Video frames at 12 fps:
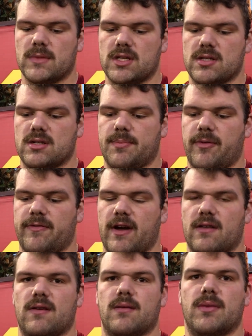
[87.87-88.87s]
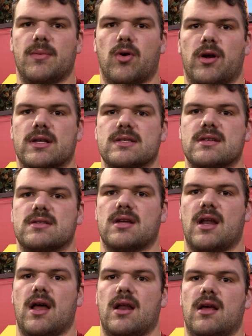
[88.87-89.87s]
just to perfect it and be more consistent
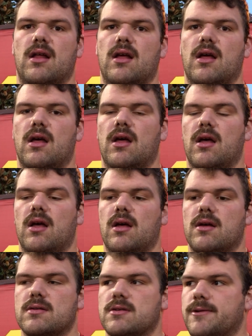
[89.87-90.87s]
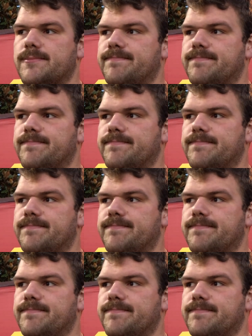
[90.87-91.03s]
at it. So,